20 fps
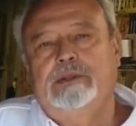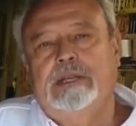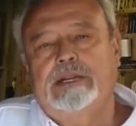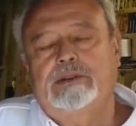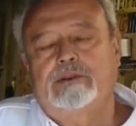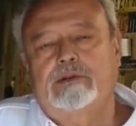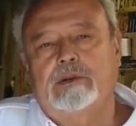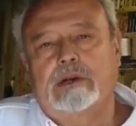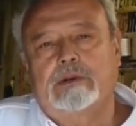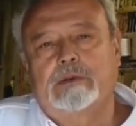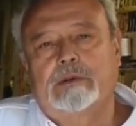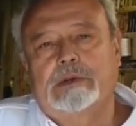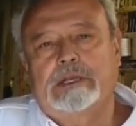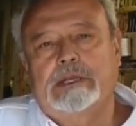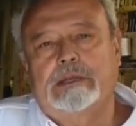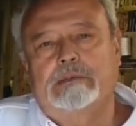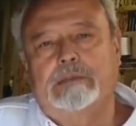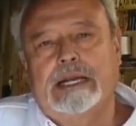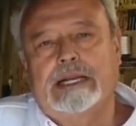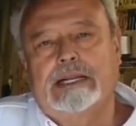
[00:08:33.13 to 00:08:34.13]
that truck was
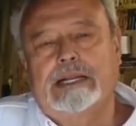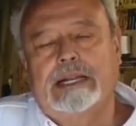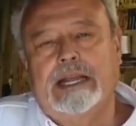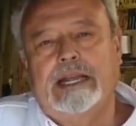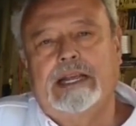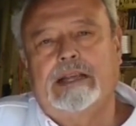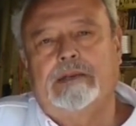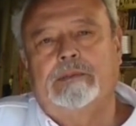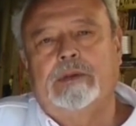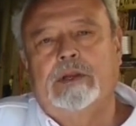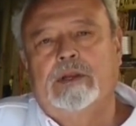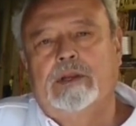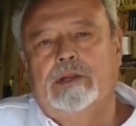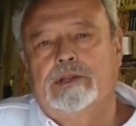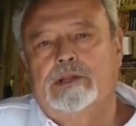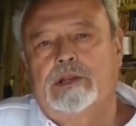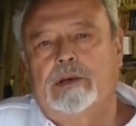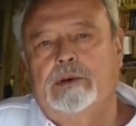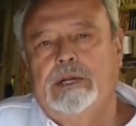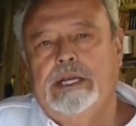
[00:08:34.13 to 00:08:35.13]
in my name.
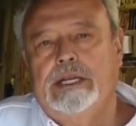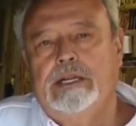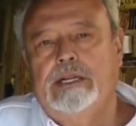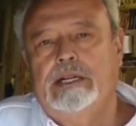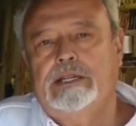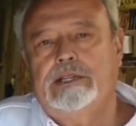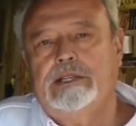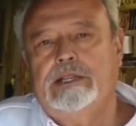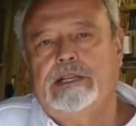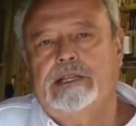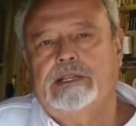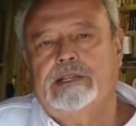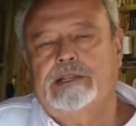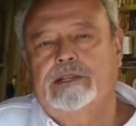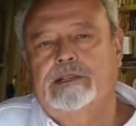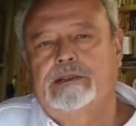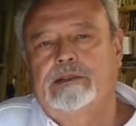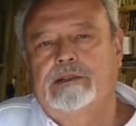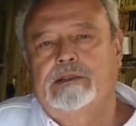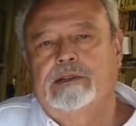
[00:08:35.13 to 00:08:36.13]
So he does
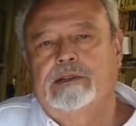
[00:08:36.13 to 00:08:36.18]
this.